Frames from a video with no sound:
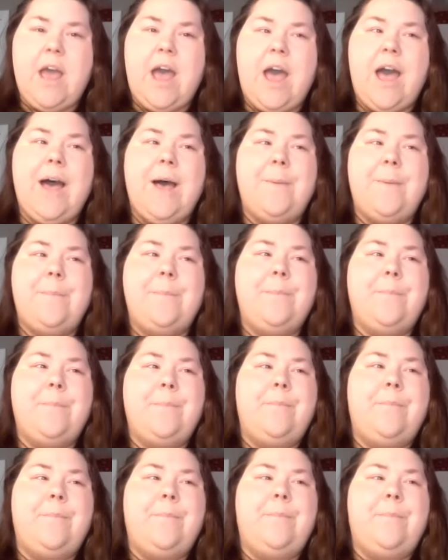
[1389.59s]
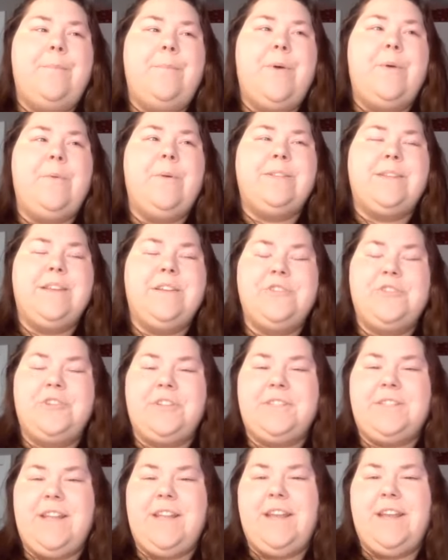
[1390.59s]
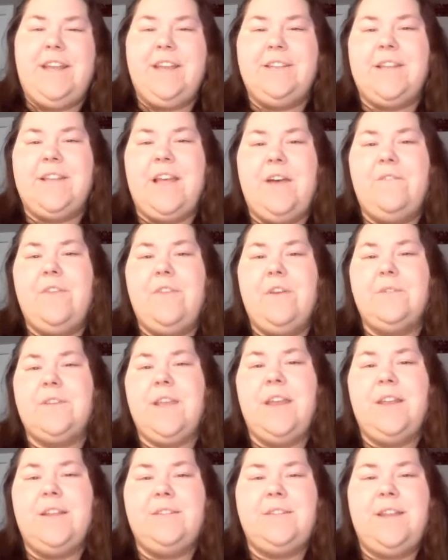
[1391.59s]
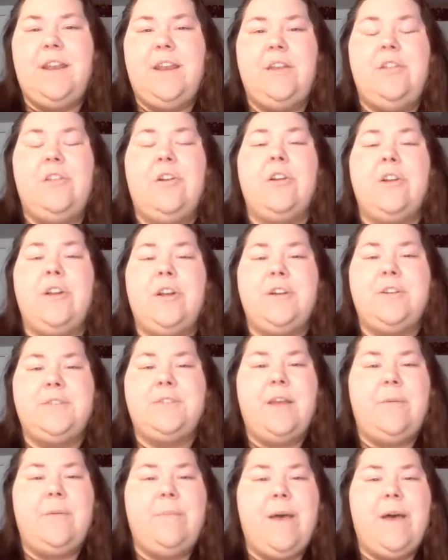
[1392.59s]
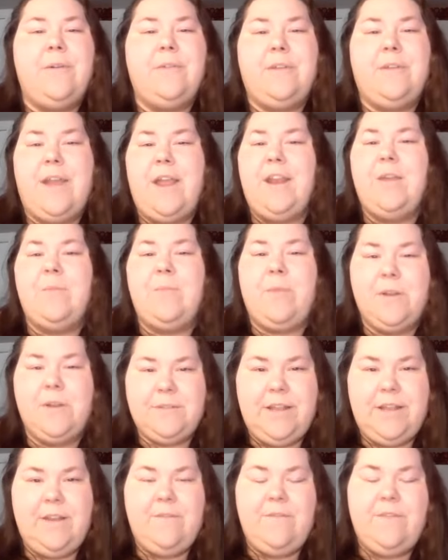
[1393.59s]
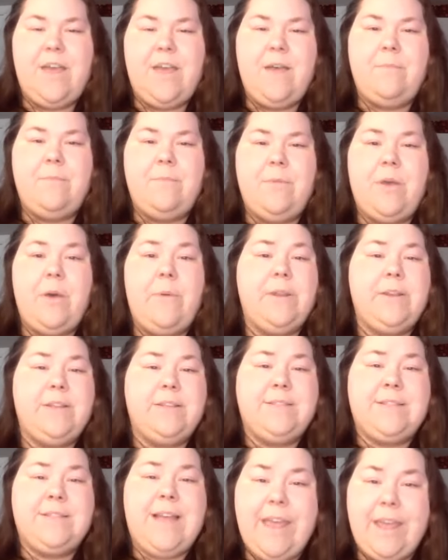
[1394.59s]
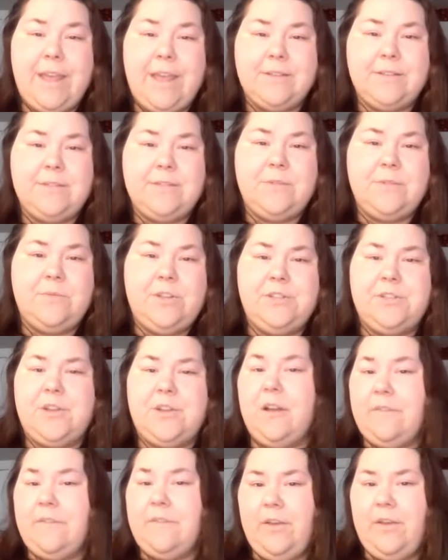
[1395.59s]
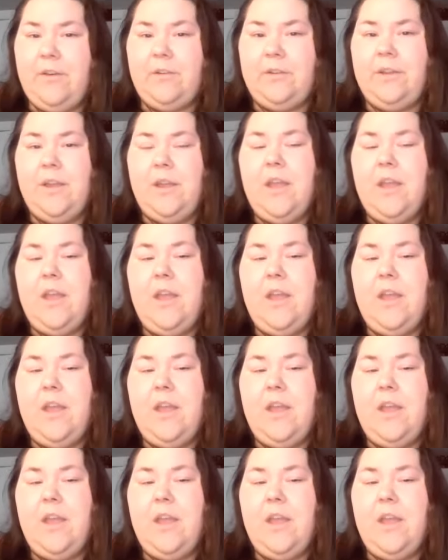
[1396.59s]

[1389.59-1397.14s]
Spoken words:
But what's interesting is of those kinesthetic learners, about 90% of them go into science, which is our field.